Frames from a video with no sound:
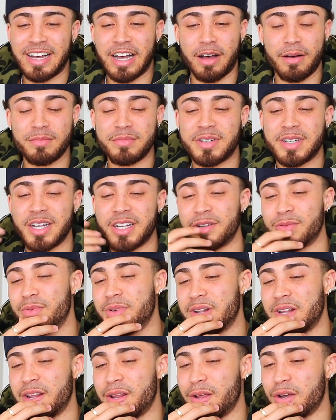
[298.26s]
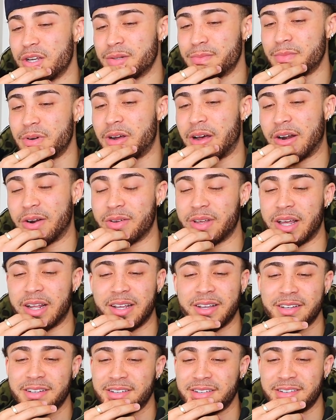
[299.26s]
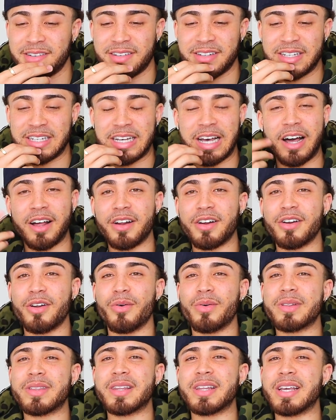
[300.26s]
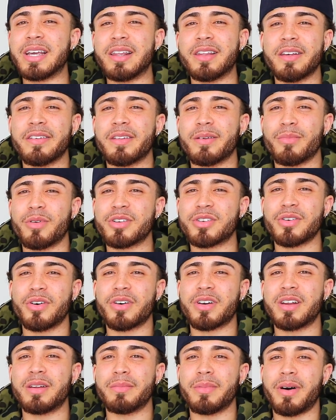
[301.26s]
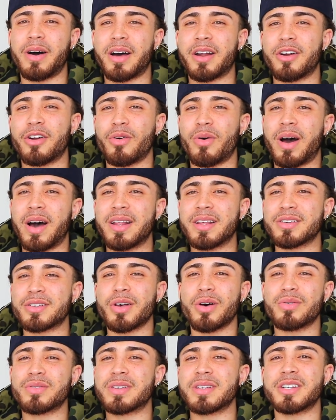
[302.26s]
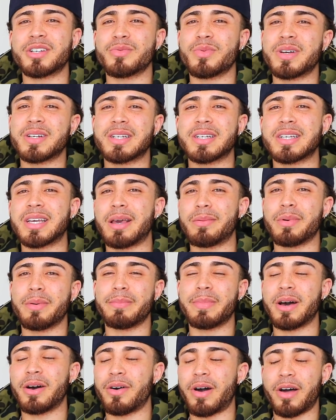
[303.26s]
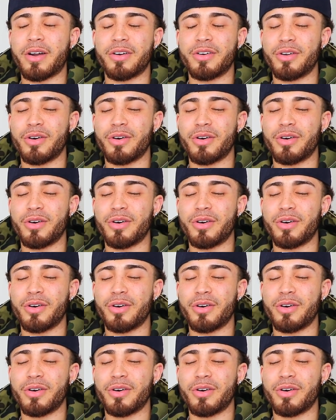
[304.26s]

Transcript: I'm genuinely lost, bro. I don't get it. I don't know what either of them are talking about. I don't know how this whole situation came about. I don't